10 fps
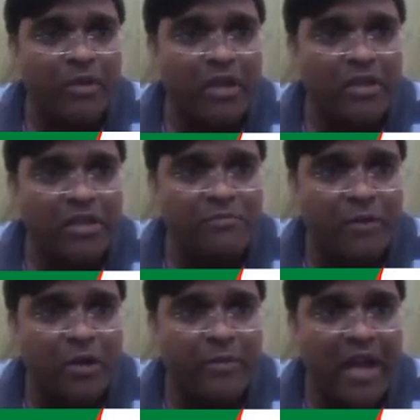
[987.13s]
put
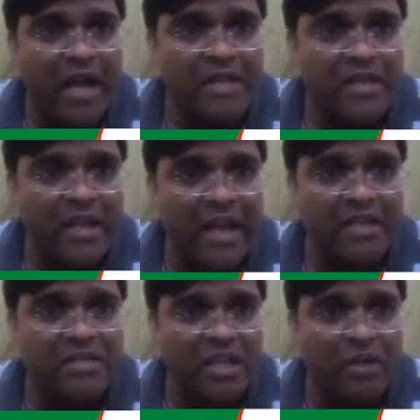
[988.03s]
the equation of this
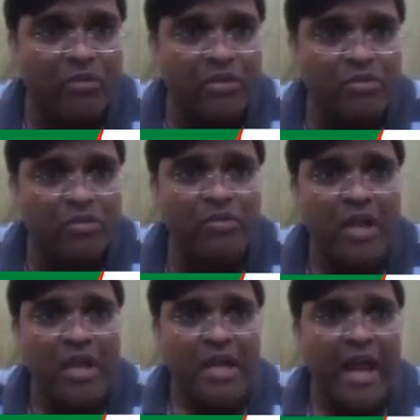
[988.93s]
curve
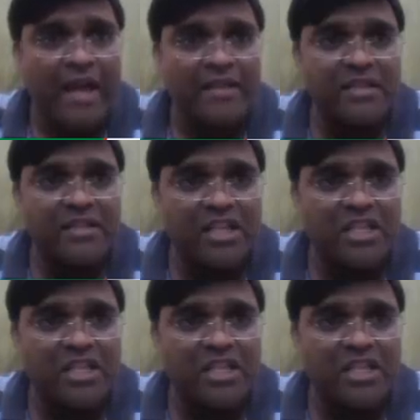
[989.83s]
in the form,